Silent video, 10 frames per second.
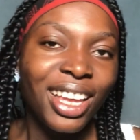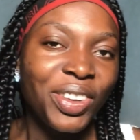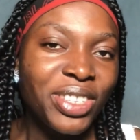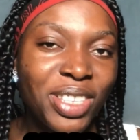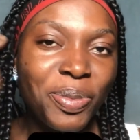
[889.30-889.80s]

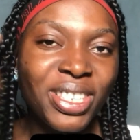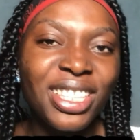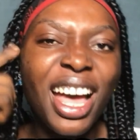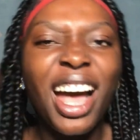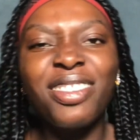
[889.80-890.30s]
Who is this person
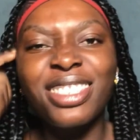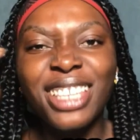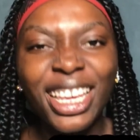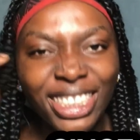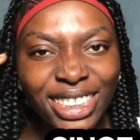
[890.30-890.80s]
that has
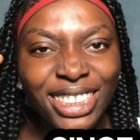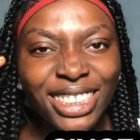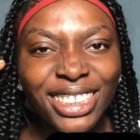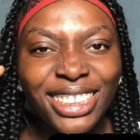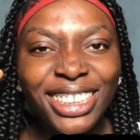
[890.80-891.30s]

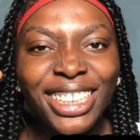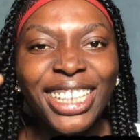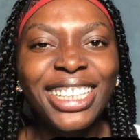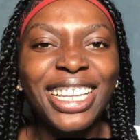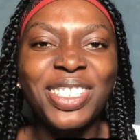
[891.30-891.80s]
sense
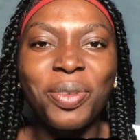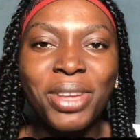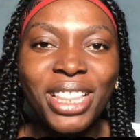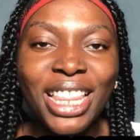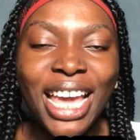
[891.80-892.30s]
that's
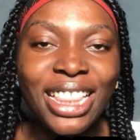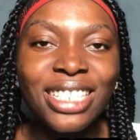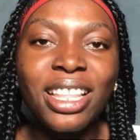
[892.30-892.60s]
commenting like this?